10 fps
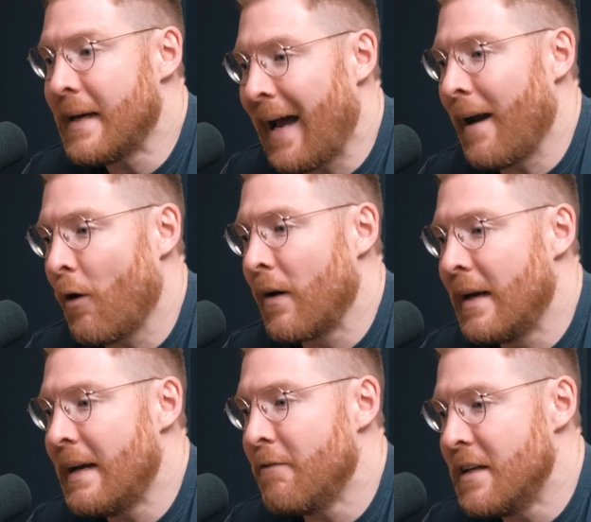cannot
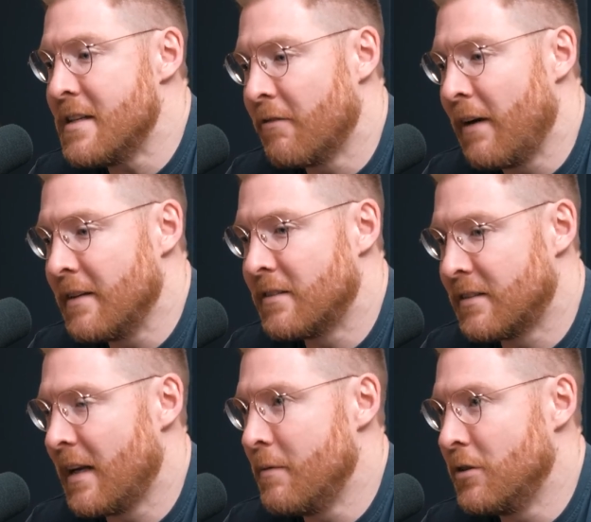leave these events the
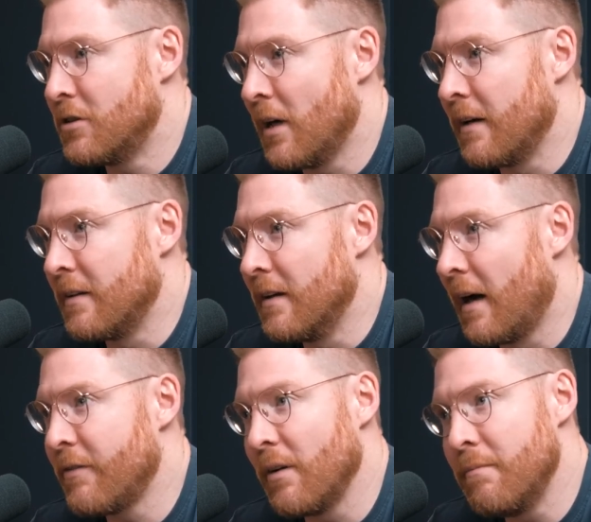same as you started.
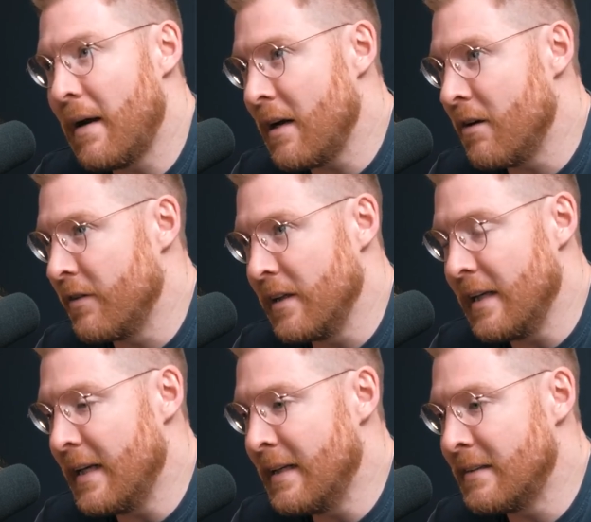I've done many over the
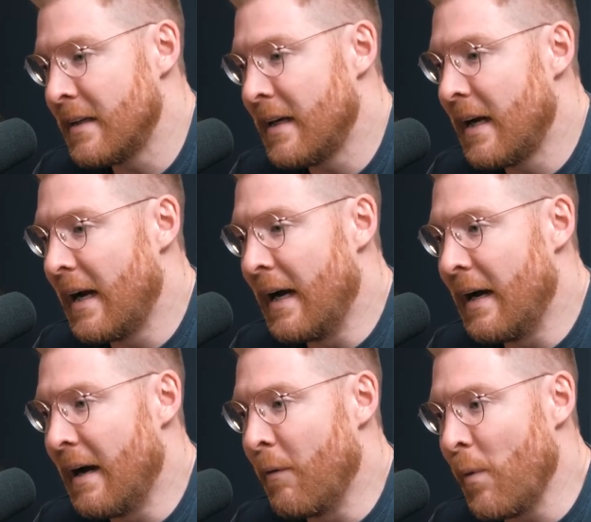years,
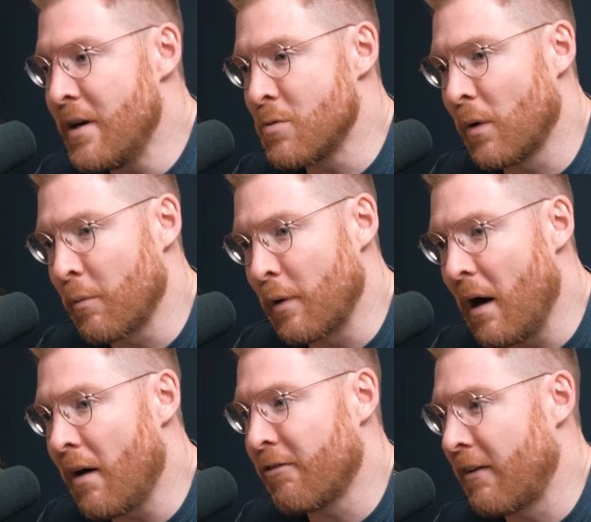and we just want to bring
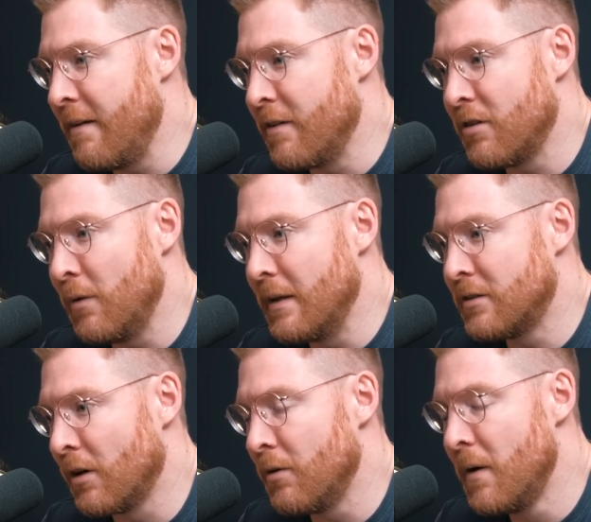our flavor to it.
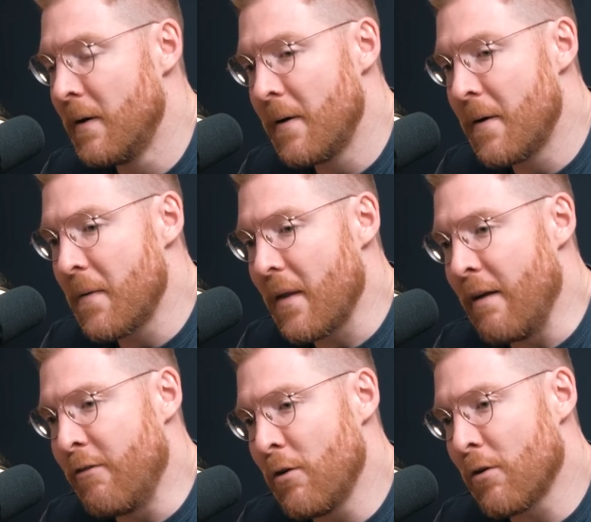So
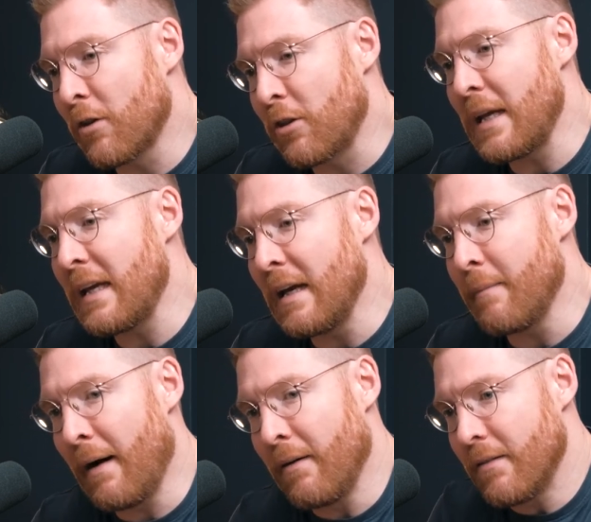if you're thinking
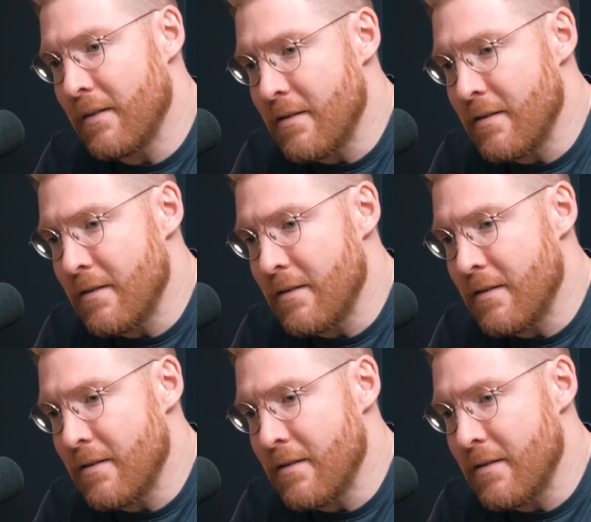about